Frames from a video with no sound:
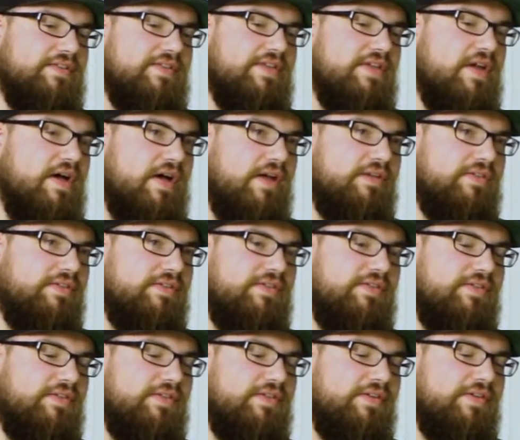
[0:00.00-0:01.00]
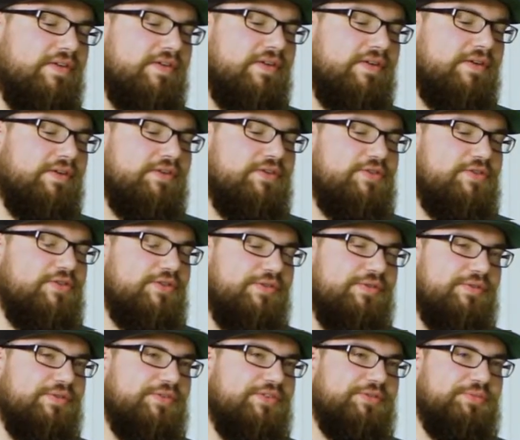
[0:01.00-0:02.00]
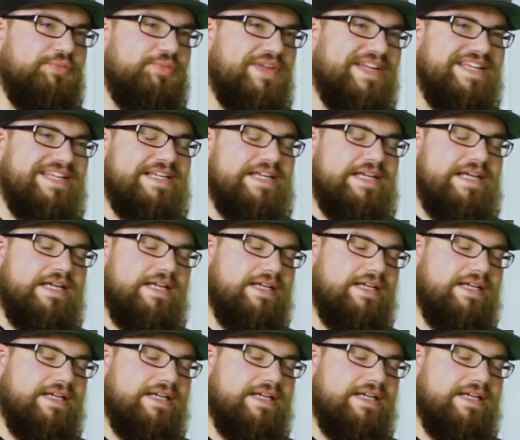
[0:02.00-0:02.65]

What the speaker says: not too speedy.